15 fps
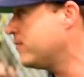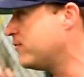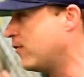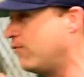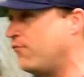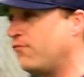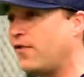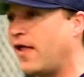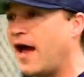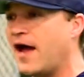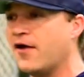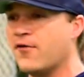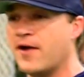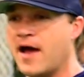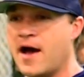so fly
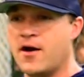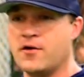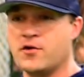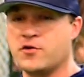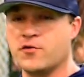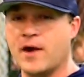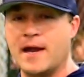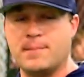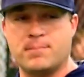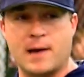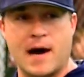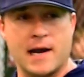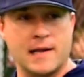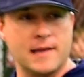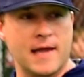around, great
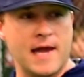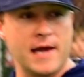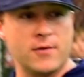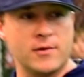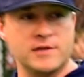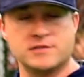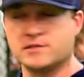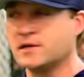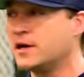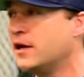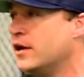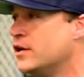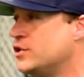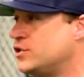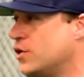body language,
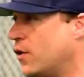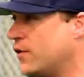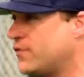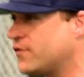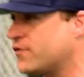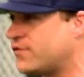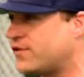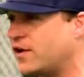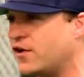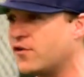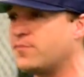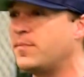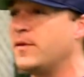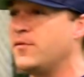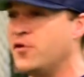show us your skills,
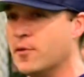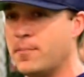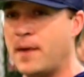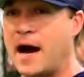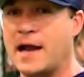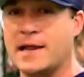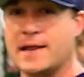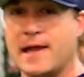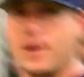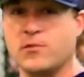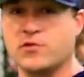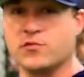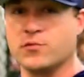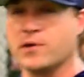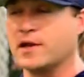but your body
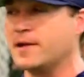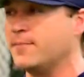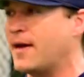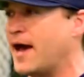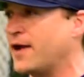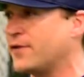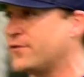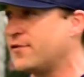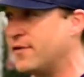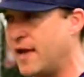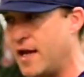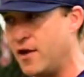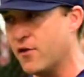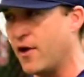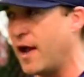language really matters today. Your